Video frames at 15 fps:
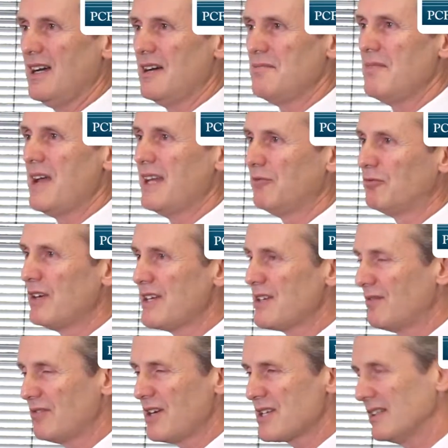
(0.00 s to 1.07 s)
and
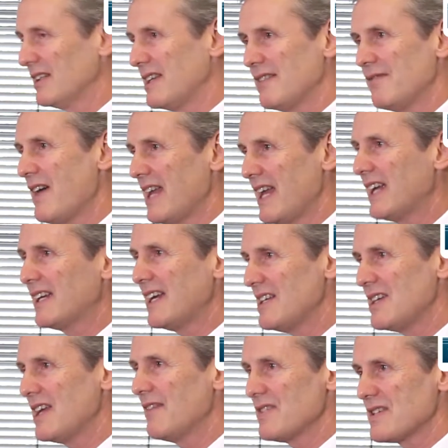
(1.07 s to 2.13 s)
recently the Van Eck
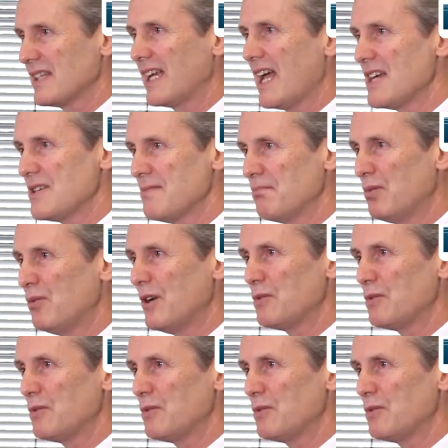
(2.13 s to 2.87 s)
ETF is the case in